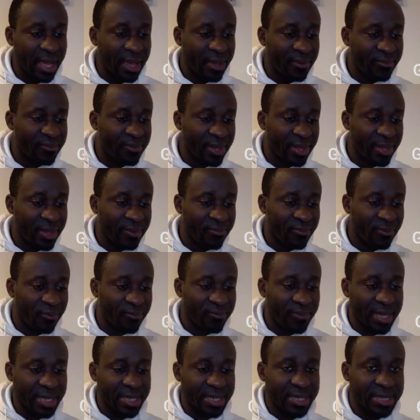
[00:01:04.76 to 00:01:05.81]
every evil
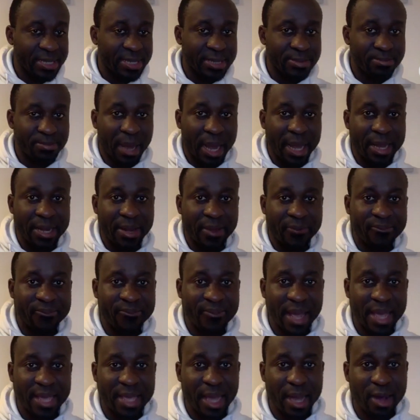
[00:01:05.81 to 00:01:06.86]
verdict by the
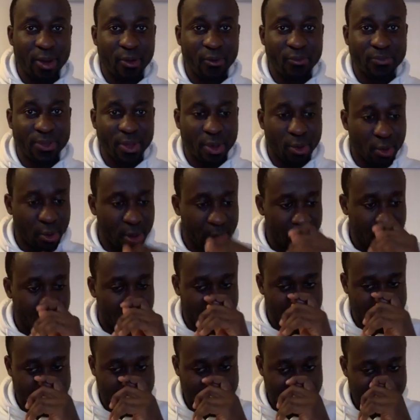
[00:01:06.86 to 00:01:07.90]
fire of the Holy
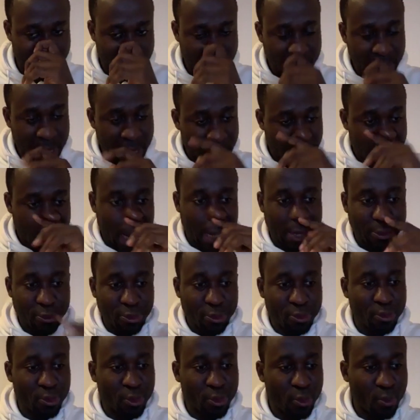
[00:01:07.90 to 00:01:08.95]
Ghost. I
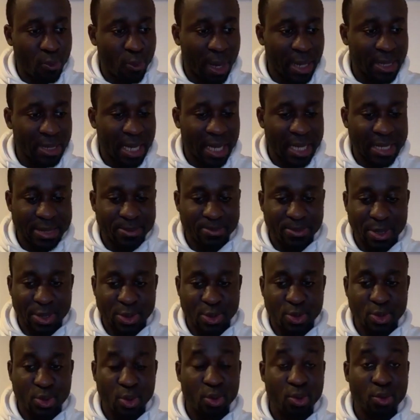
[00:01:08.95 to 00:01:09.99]
don't know what has been
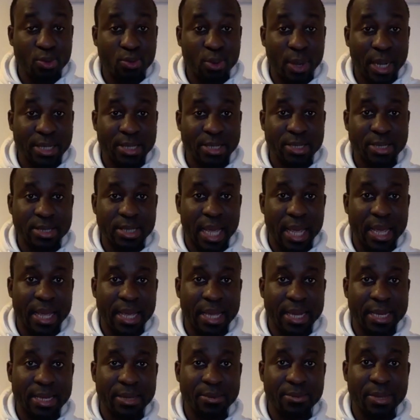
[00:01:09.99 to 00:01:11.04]
told, what the
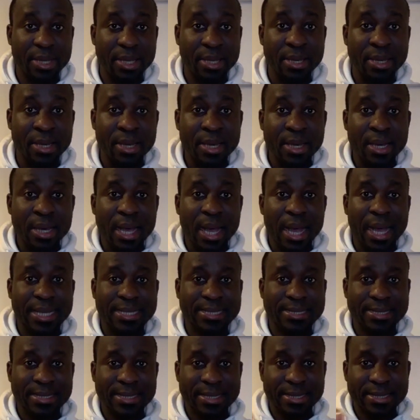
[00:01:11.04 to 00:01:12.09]
enemy
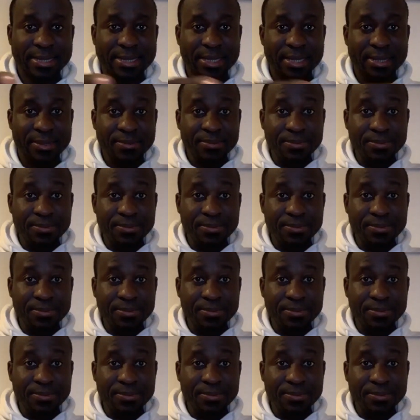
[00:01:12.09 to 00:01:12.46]
has written